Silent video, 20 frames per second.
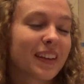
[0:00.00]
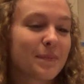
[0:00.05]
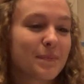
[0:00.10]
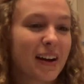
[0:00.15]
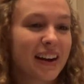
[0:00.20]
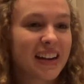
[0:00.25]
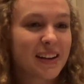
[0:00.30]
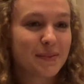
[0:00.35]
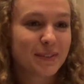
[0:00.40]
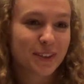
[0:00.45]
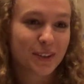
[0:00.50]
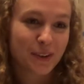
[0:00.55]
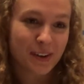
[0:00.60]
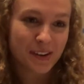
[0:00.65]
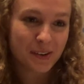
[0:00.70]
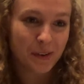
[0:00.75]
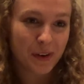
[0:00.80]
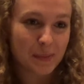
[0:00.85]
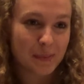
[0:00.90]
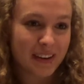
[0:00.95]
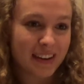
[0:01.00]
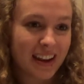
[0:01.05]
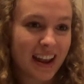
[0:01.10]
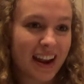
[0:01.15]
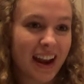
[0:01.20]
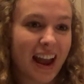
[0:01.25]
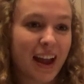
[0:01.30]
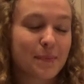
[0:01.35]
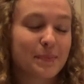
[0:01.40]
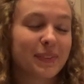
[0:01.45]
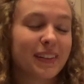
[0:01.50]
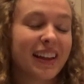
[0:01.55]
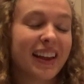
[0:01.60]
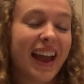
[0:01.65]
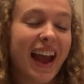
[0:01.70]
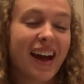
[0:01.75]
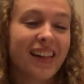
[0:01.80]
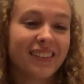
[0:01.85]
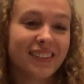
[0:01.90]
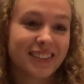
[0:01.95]
My name is Karina Ortman, and I play
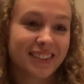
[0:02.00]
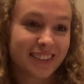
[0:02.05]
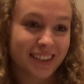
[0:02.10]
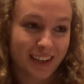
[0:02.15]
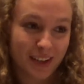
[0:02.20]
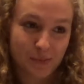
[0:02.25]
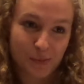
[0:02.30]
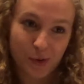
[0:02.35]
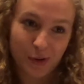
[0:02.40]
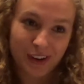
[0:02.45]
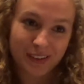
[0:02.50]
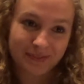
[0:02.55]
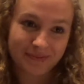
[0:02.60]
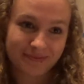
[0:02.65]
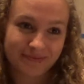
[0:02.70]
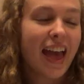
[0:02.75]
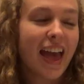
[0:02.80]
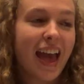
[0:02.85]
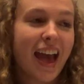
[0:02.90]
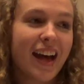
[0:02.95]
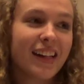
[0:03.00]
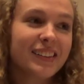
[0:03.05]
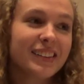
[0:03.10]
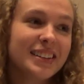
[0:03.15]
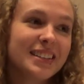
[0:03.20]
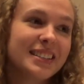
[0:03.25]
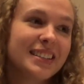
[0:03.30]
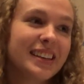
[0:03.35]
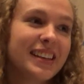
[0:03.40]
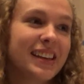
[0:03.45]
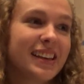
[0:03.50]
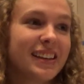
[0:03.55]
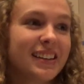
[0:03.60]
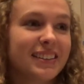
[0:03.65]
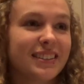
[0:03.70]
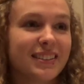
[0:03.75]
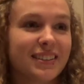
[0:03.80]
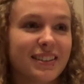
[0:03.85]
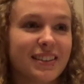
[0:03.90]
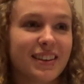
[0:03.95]
Alice Sycamore. Alice
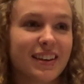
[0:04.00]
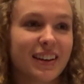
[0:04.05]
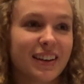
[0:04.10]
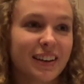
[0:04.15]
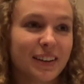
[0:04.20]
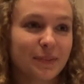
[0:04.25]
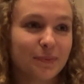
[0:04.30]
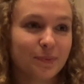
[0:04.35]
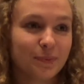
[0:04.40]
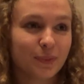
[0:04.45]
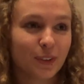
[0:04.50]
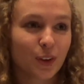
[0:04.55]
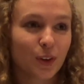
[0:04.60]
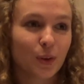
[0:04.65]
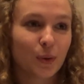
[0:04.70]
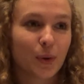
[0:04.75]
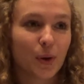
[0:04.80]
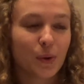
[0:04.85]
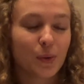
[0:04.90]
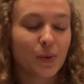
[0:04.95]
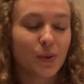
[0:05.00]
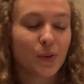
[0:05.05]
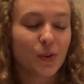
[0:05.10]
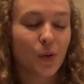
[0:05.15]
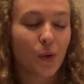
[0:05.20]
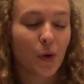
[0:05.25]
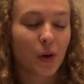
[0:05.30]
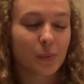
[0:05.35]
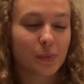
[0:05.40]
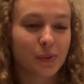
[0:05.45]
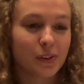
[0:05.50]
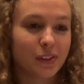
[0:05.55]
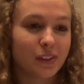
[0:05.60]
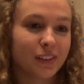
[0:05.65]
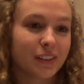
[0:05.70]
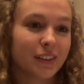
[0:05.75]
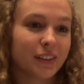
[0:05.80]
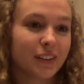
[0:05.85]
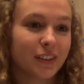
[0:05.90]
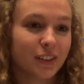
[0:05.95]
is the quote
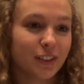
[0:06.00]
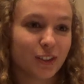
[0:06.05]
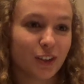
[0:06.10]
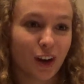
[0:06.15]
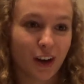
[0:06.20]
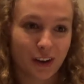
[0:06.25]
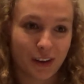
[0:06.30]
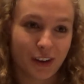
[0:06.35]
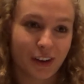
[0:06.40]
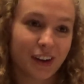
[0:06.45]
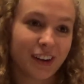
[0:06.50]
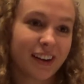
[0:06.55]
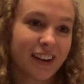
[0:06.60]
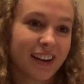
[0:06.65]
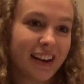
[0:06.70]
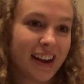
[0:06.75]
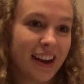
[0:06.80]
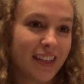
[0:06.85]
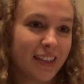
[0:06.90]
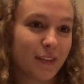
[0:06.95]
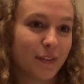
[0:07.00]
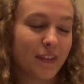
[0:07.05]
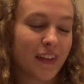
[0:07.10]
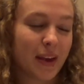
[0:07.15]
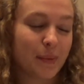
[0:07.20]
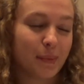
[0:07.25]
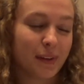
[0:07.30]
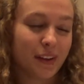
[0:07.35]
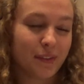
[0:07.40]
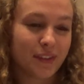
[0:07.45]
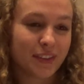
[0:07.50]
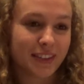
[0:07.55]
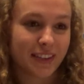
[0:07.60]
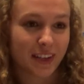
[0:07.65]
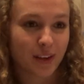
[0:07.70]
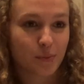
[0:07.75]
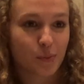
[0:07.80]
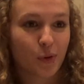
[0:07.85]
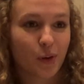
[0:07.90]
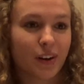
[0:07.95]
normal daughter in the family of the
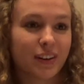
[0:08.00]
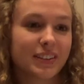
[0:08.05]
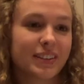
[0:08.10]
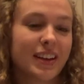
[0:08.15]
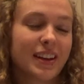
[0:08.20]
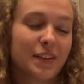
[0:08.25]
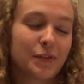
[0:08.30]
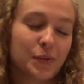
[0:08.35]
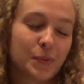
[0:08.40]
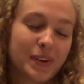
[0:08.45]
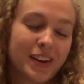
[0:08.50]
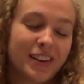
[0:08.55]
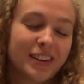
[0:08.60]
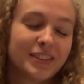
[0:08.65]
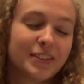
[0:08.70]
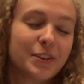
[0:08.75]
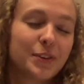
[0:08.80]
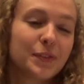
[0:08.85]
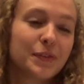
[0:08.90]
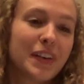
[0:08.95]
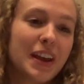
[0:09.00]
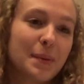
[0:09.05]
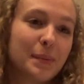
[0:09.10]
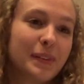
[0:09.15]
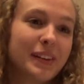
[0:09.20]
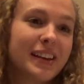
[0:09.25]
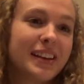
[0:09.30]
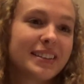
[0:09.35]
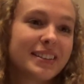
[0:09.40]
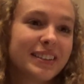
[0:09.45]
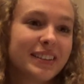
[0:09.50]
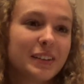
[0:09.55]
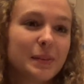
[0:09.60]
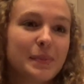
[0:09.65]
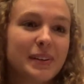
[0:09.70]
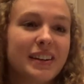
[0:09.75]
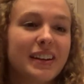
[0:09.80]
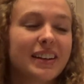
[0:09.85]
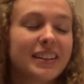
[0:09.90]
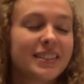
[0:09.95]
Sycamores, and everyone else in her family is a little
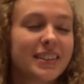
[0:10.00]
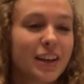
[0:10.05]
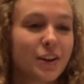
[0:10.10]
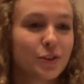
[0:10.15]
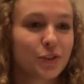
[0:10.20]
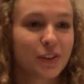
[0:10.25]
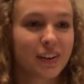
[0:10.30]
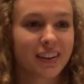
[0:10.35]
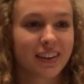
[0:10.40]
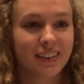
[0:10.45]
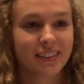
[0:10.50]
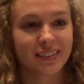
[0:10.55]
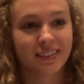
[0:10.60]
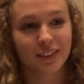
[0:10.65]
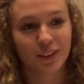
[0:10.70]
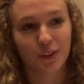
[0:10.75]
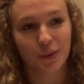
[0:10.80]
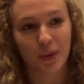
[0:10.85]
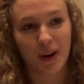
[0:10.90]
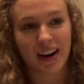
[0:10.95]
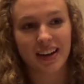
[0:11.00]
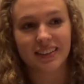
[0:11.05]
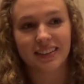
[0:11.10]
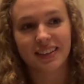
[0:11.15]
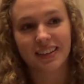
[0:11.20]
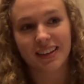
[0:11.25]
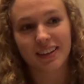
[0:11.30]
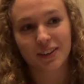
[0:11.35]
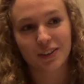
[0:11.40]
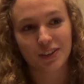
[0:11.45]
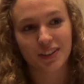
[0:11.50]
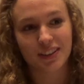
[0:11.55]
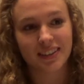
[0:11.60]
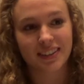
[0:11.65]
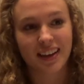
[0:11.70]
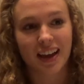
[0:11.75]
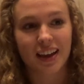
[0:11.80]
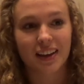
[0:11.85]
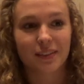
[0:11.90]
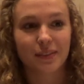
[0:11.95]
bit eccentric and crazy, and she's
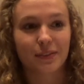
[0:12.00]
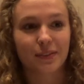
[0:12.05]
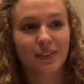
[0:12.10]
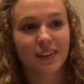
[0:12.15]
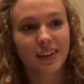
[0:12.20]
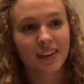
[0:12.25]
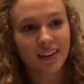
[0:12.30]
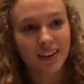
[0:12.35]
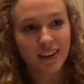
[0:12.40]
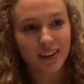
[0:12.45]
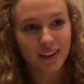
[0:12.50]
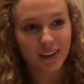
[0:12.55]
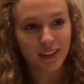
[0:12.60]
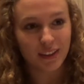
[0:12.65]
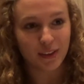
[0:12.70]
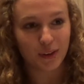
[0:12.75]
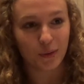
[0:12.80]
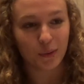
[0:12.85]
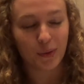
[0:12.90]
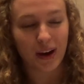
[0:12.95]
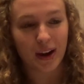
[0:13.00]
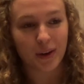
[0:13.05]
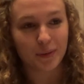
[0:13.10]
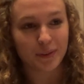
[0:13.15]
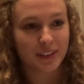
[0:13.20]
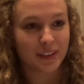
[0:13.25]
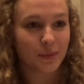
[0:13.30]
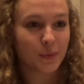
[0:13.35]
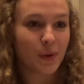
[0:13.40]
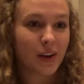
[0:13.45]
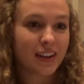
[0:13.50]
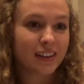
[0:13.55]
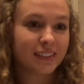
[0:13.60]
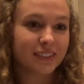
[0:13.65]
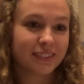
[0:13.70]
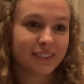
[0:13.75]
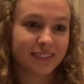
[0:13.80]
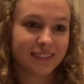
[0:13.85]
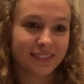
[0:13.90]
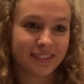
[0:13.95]
kind of the grounded one.